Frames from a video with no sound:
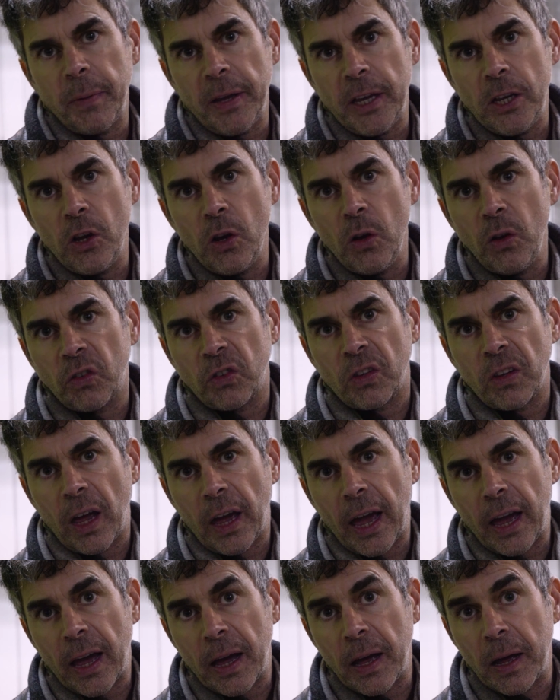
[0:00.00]
to be used
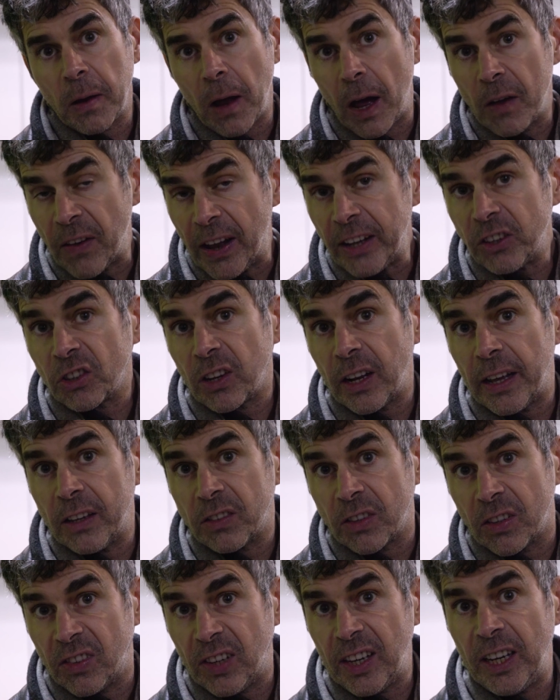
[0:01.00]
eventually
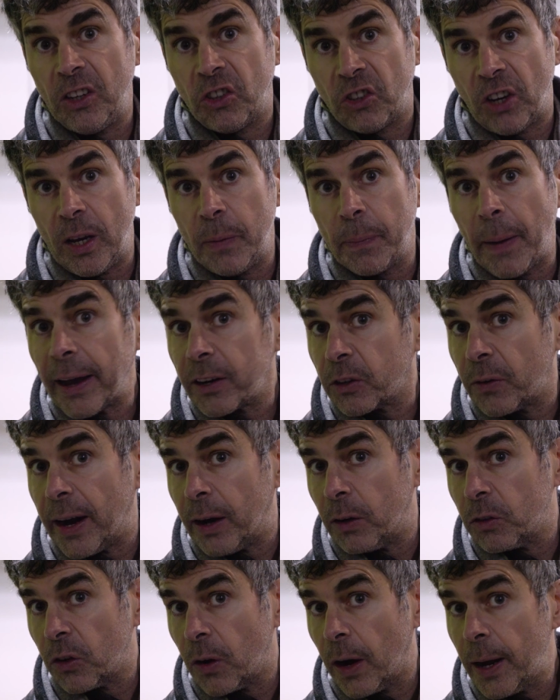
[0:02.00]
as a CG
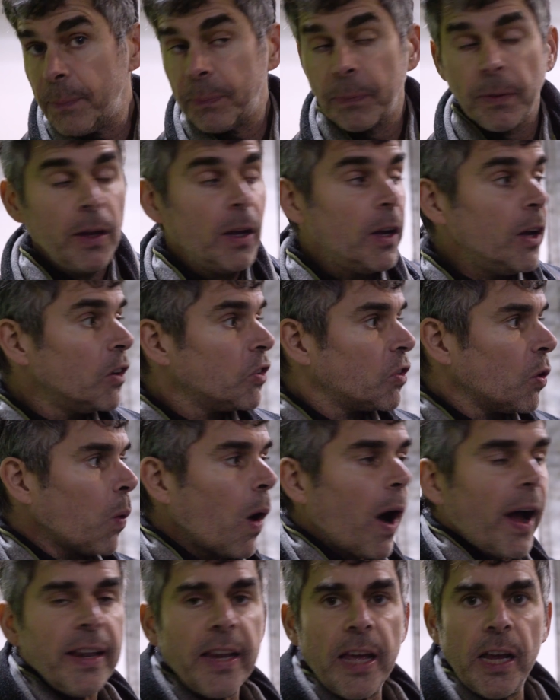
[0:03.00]
background, right? So
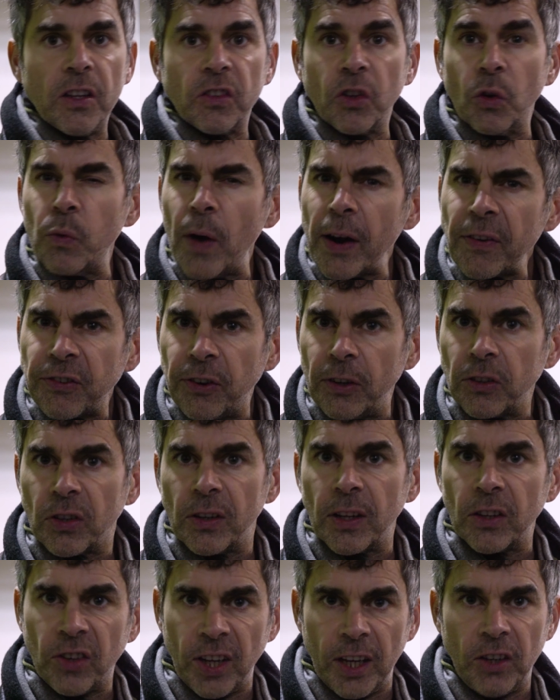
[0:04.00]
what I need is a reference
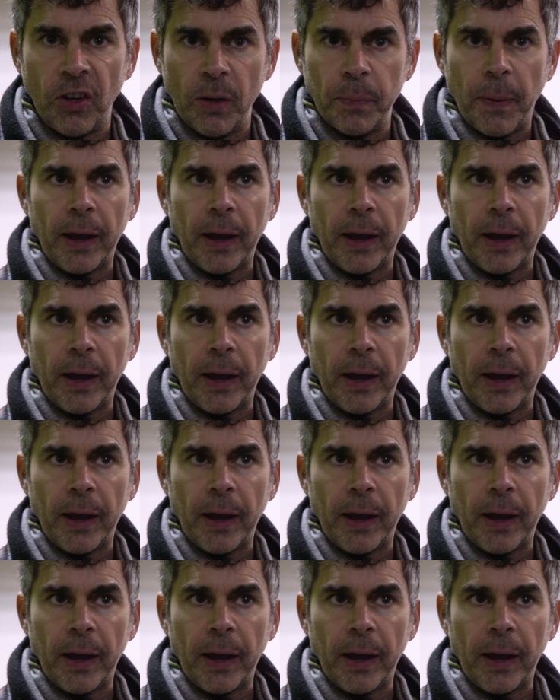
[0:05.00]
to the CG